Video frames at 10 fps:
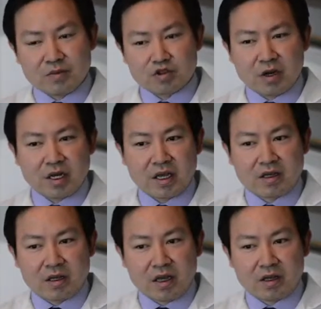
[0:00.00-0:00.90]
training
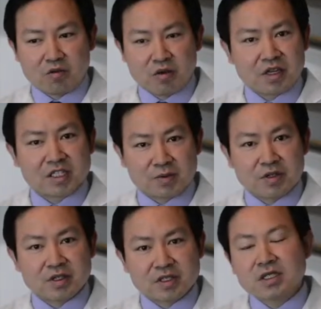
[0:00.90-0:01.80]
and with
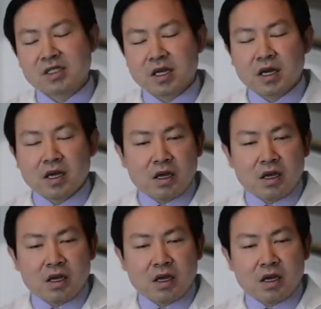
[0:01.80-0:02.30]
experience.